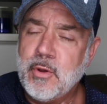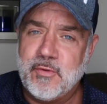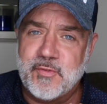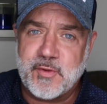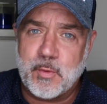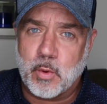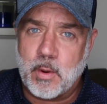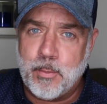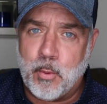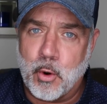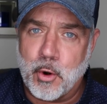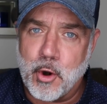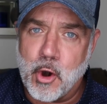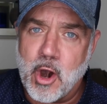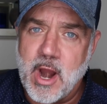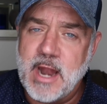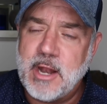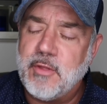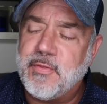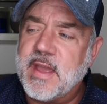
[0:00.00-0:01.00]
who's the
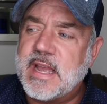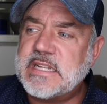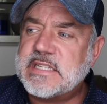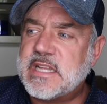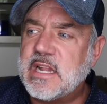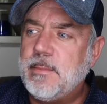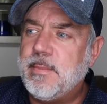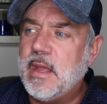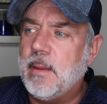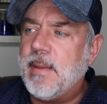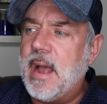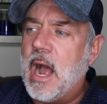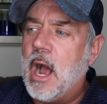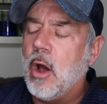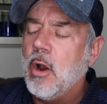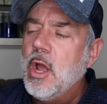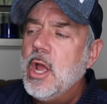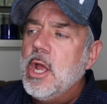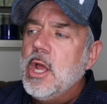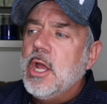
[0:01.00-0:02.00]
reporter, and you think it's going to be
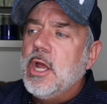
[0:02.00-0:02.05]
about